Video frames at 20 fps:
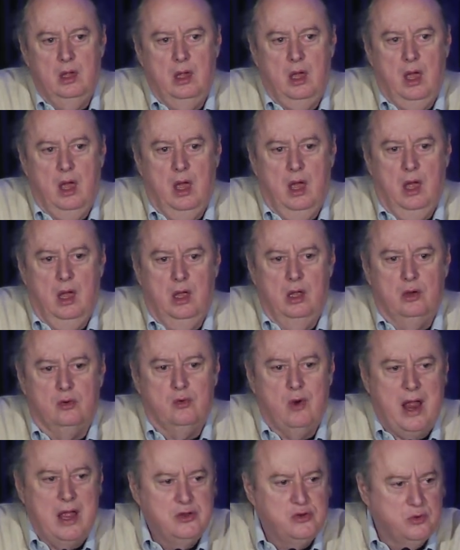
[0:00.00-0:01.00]

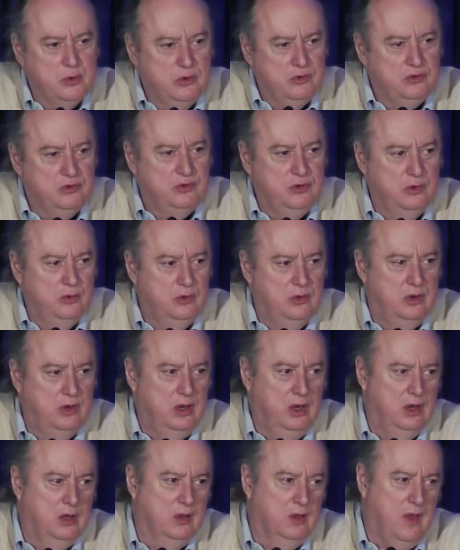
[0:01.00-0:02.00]
graduate
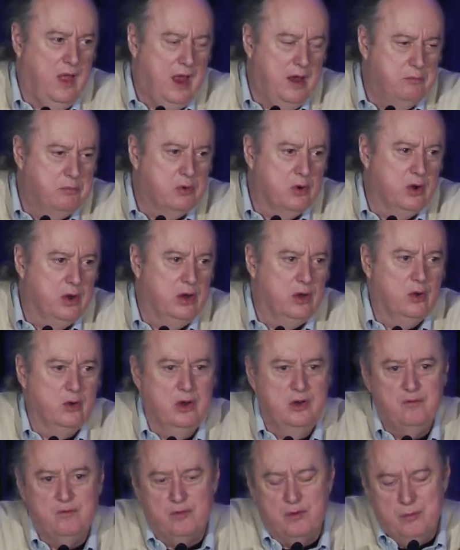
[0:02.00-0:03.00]
student in library or
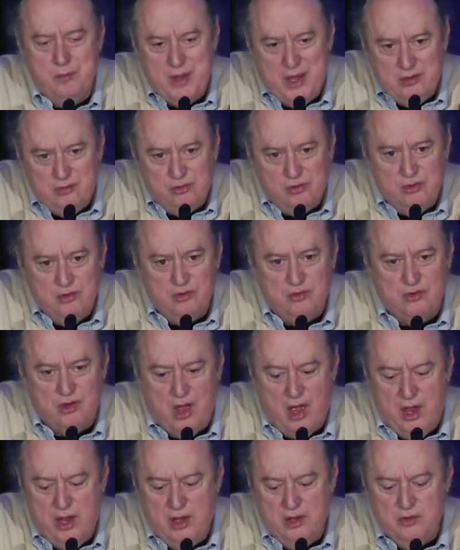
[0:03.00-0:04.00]
information
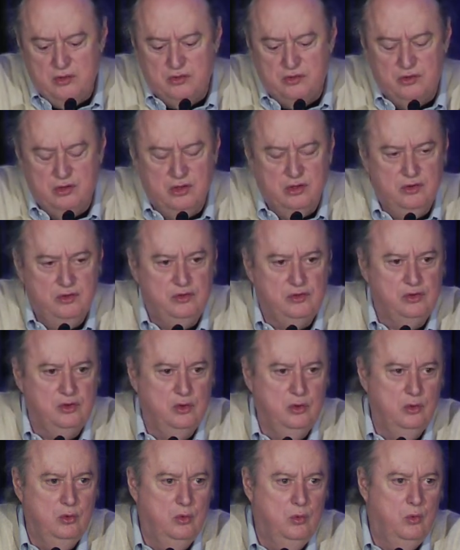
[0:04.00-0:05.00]
sciences
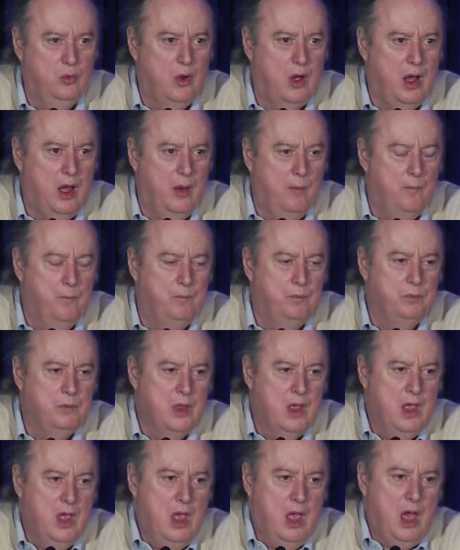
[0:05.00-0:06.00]
who um,
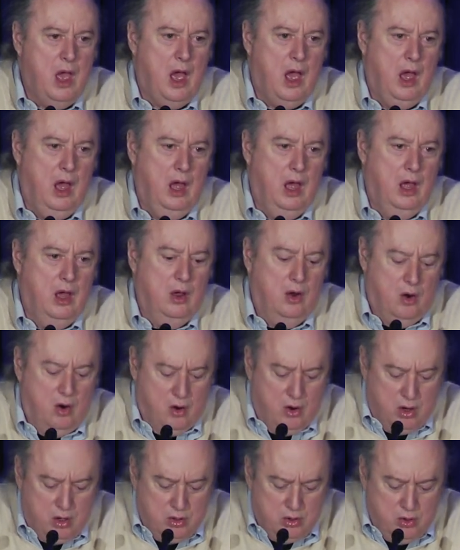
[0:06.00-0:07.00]
uh,
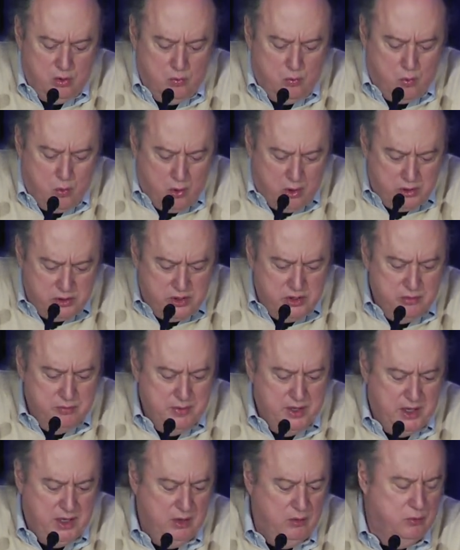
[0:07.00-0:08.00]
our award
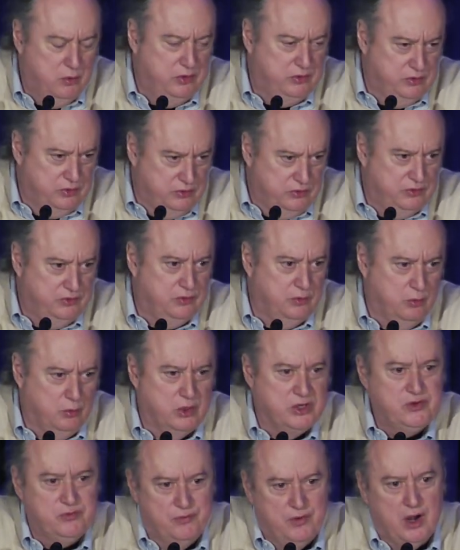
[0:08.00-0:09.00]
committee, which is
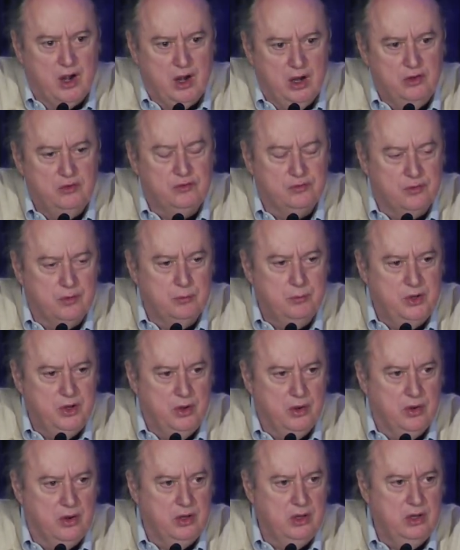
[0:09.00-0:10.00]
which varies from
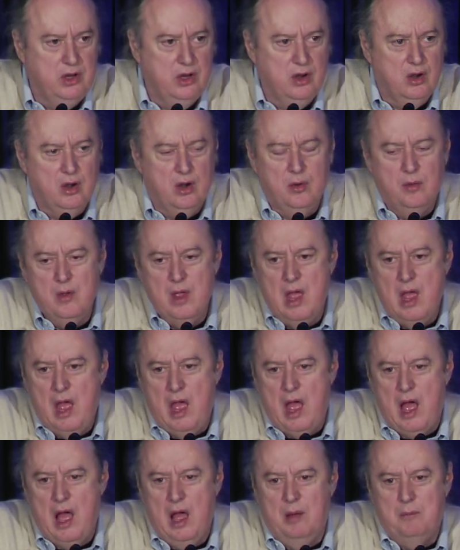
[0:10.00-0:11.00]
year to year,
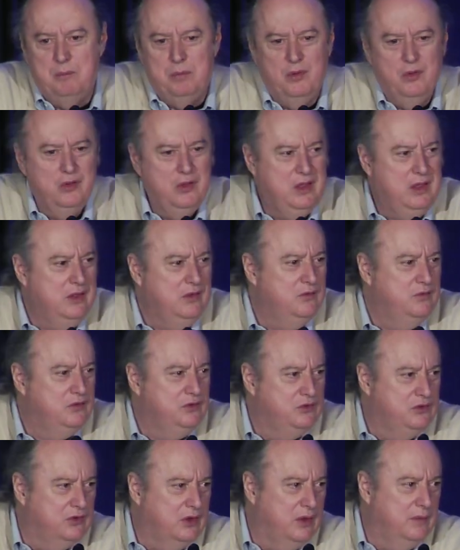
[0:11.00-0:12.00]
uh,
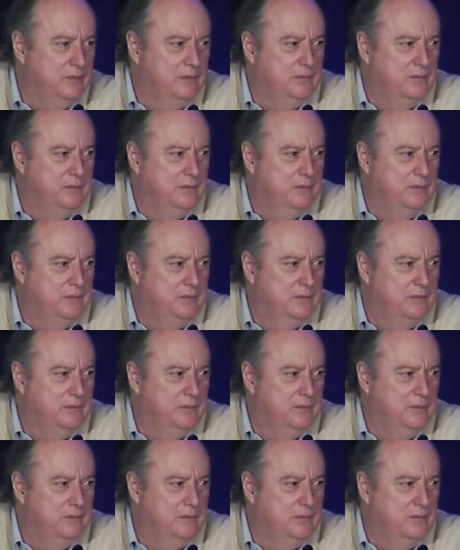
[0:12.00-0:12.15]
believes